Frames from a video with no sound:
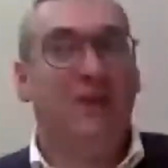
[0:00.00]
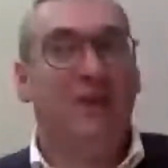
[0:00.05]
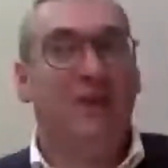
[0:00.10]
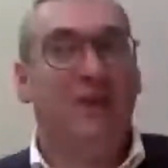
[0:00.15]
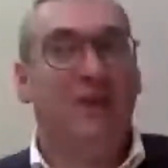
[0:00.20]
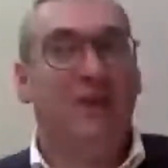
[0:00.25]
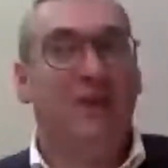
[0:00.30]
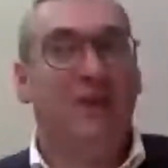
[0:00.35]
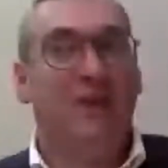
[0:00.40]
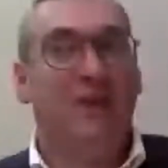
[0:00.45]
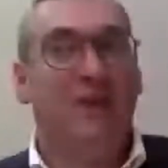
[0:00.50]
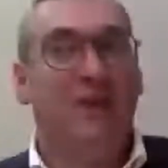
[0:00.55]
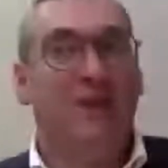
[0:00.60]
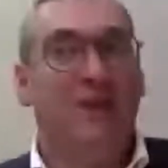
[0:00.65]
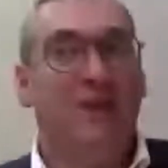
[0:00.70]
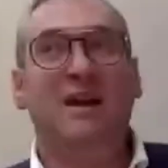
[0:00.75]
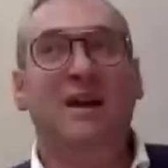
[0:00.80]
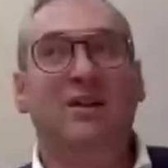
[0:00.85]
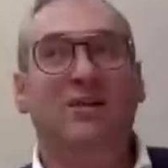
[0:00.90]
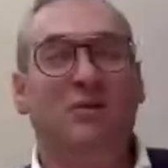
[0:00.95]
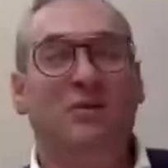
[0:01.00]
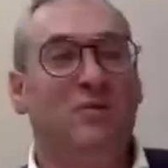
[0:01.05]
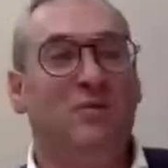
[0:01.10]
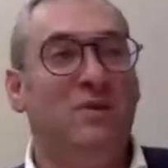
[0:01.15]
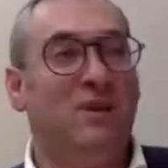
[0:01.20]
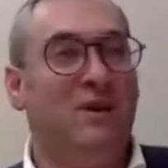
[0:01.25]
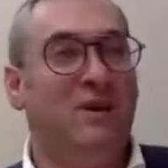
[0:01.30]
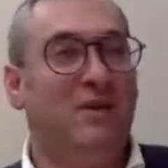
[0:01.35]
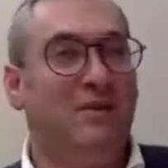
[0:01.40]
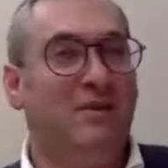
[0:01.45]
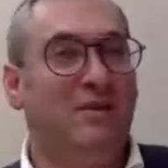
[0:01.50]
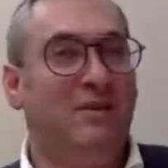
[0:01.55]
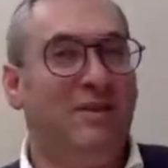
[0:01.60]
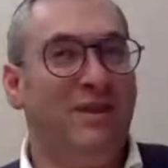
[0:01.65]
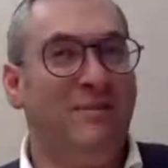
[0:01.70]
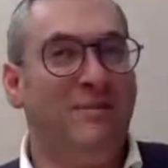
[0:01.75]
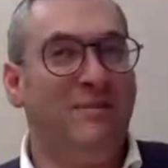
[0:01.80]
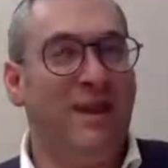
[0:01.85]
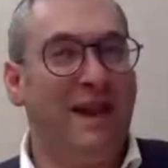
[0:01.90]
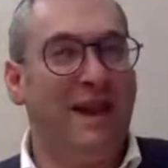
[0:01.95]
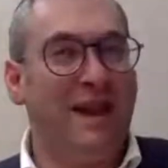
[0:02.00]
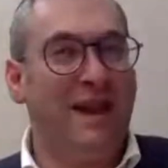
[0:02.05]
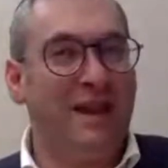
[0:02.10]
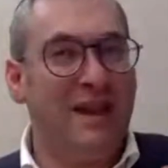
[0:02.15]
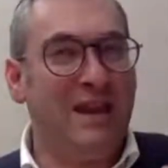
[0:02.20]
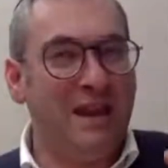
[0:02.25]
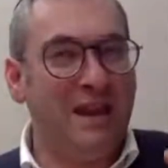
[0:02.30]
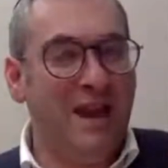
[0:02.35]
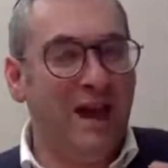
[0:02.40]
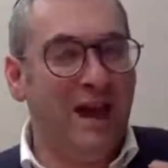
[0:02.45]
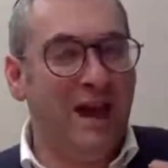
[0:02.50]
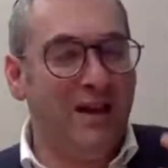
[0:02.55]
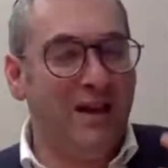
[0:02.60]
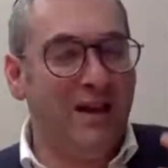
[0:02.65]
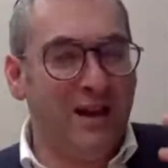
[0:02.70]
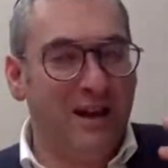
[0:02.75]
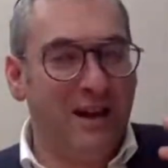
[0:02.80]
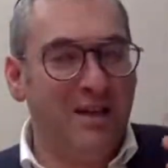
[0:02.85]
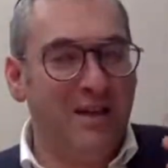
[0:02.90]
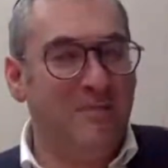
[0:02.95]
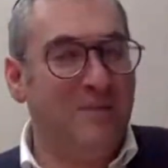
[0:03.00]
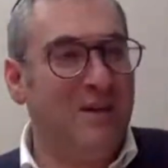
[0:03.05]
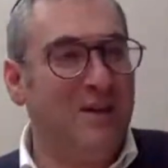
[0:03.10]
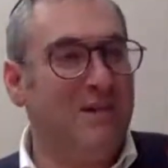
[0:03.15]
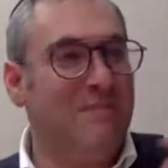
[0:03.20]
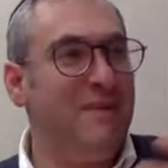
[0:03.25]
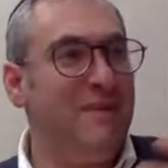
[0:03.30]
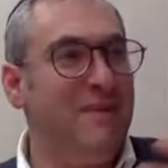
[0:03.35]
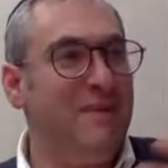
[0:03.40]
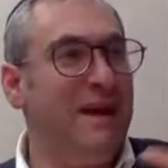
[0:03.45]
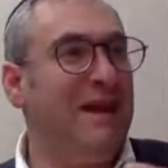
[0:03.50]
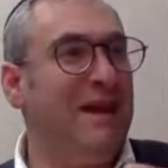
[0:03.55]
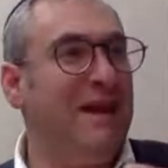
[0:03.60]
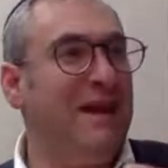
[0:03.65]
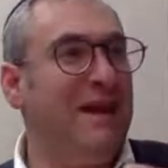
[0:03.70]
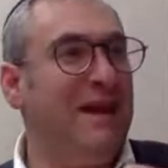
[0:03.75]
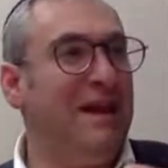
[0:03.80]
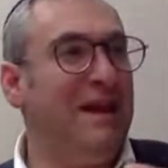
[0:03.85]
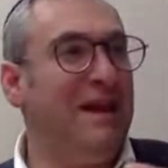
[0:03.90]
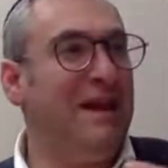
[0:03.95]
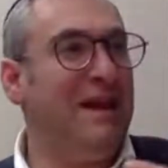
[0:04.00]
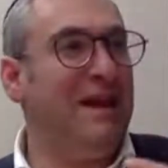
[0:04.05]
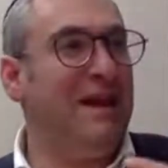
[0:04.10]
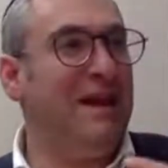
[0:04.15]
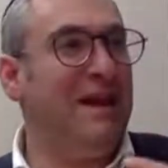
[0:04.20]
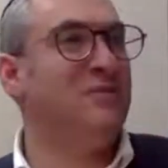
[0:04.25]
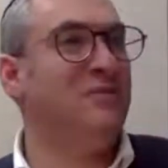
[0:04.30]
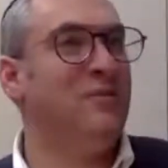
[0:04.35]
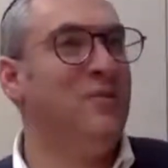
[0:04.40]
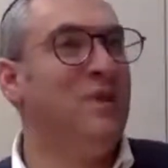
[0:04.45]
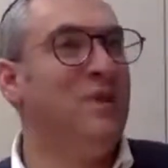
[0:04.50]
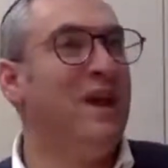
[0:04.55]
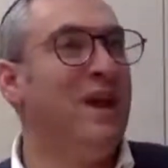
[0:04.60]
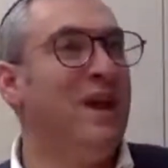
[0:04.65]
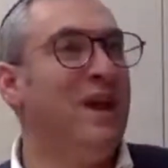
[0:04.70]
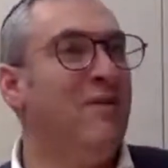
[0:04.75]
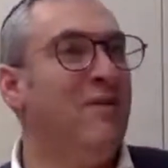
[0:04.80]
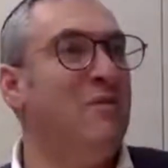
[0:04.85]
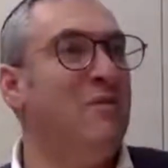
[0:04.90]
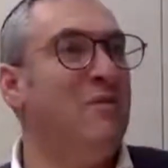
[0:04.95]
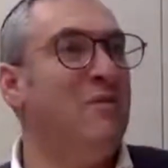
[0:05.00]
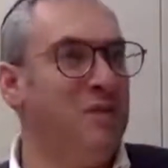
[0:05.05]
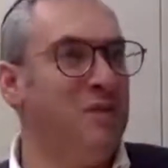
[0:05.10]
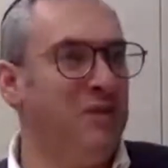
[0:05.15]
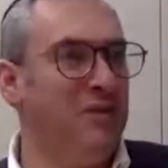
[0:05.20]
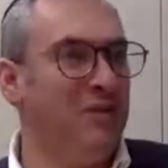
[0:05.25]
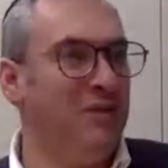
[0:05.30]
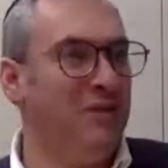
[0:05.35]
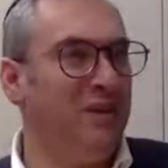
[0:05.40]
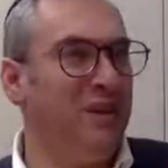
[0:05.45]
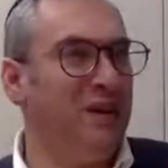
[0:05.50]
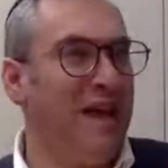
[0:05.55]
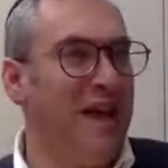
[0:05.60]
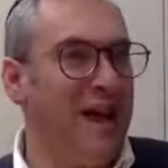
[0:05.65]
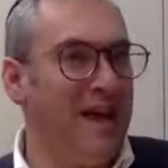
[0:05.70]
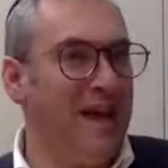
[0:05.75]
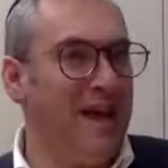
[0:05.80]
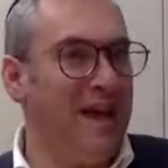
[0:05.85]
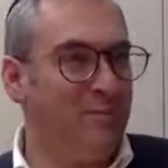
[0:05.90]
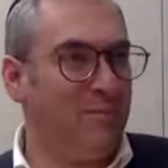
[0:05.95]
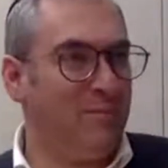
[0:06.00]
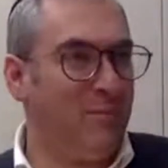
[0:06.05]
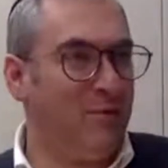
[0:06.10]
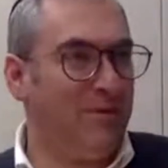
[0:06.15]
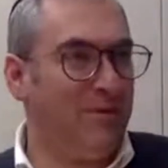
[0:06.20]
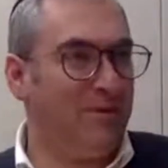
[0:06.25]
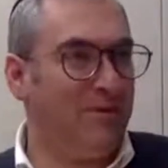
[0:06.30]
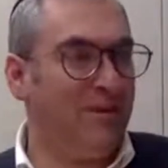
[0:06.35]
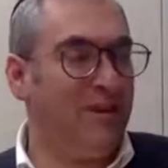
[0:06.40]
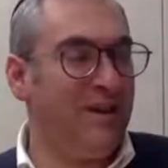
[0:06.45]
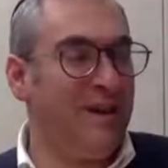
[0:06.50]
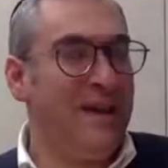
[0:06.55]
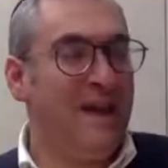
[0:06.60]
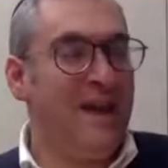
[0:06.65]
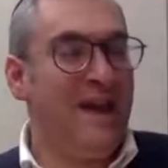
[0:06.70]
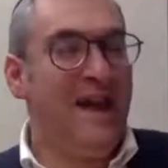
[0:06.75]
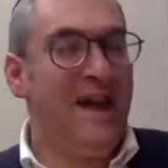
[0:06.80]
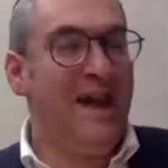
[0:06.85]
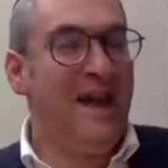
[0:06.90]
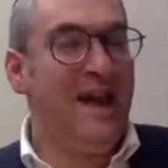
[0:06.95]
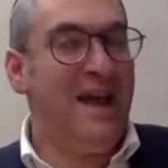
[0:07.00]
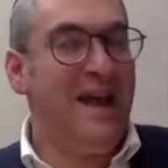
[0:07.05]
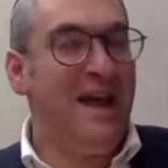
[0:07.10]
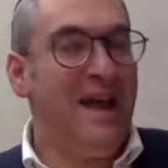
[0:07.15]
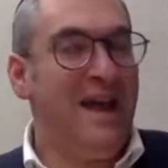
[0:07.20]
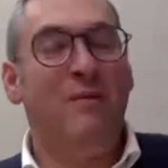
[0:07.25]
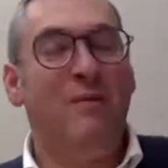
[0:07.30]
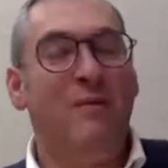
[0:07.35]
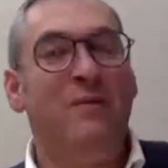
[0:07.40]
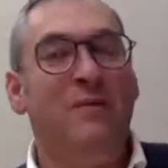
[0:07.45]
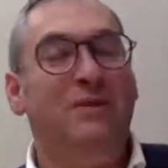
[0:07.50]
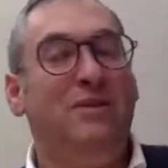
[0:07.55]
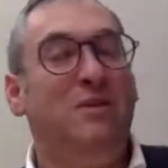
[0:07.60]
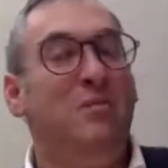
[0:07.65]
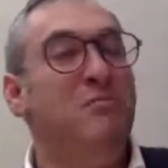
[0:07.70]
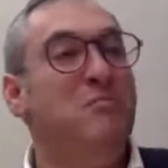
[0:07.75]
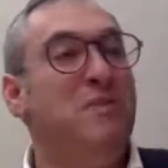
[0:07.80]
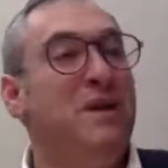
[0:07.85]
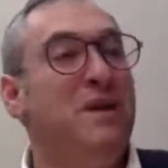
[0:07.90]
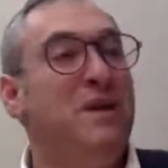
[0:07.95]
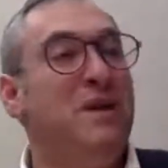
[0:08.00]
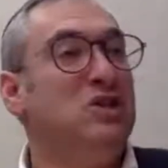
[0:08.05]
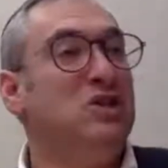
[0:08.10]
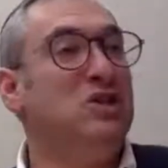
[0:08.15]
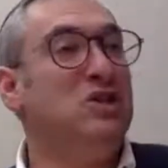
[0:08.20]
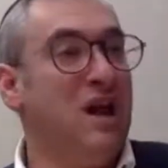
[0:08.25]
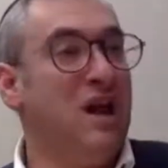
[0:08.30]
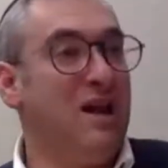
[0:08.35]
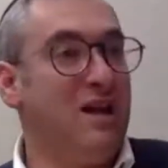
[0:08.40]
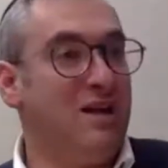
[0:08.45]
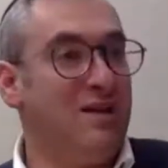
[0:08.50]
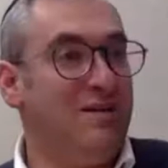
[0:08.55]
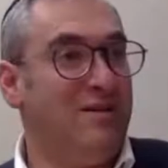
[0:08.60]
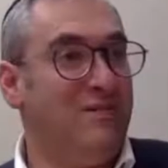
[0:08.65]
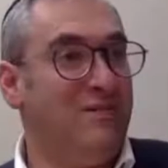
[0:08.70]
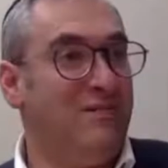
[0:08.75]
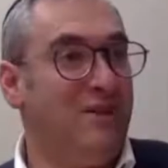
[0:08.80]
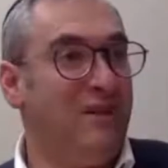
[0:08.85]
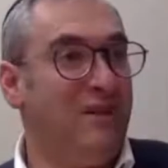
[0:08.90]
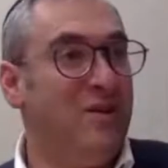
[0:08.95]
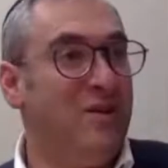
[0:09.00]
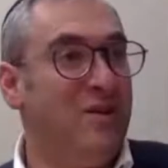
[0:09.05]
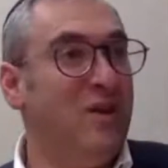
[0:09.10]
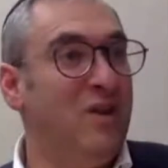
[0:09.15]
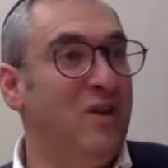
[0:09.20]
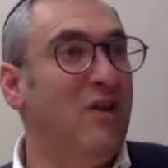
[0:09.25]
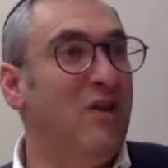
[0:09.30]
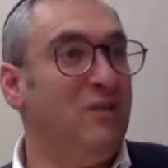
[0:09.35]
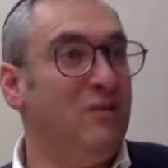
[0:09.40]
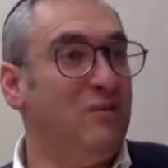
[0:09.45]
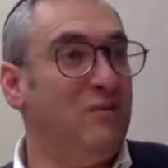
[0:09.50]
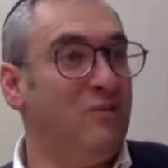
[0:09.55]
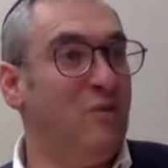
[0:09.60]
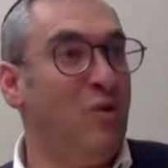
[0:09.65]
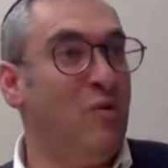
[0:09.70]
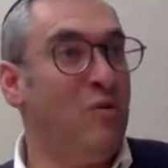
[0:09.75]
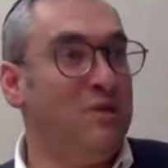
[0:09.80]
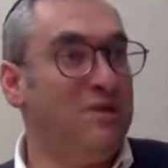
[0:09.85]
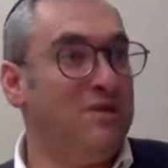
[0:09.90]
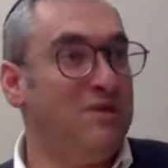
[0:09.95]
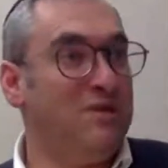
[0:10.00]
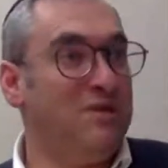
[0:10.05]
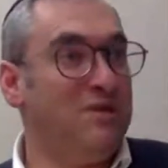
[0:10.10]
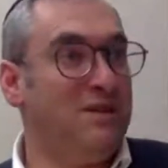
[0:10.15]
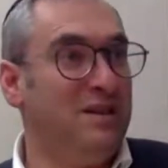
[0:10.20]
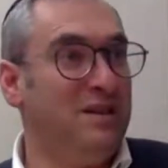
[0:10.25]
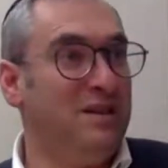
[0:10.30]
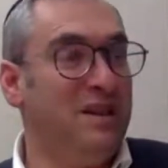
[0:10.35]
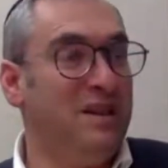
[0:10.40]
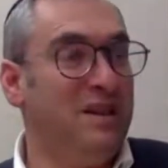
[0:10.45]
when you see Caesarea, it hit me the magnificence of what Herod built as a port. And then we went to Beit Shan, another Roman city.